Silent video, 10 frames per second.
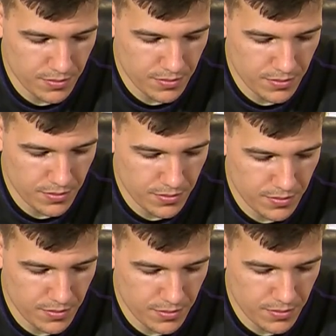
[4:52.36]

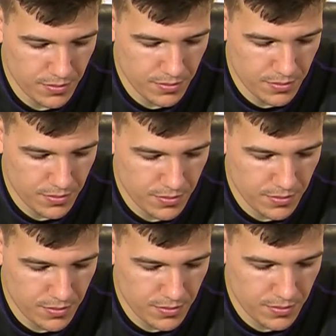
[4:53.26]

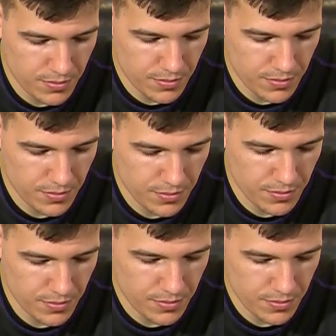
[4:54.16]

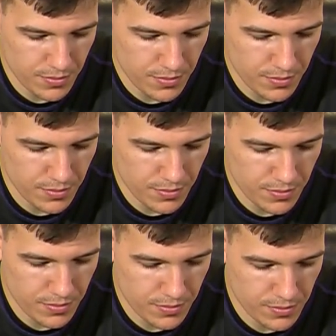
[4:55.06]

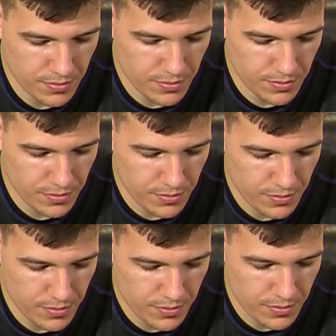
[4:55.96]

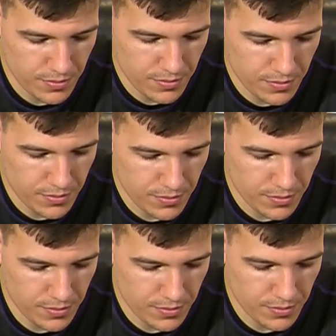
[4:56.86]

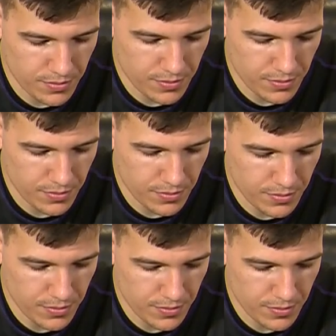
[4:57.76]

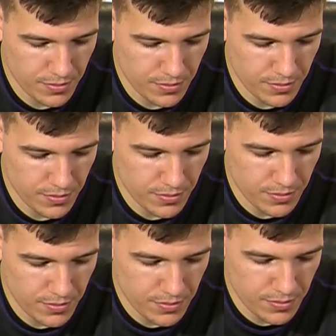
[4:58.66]

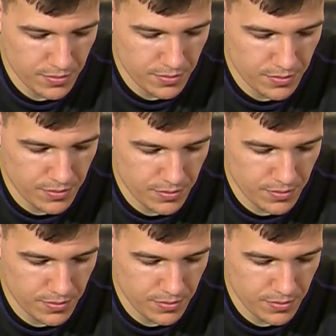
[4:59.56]
No words are spoken by the person on screen.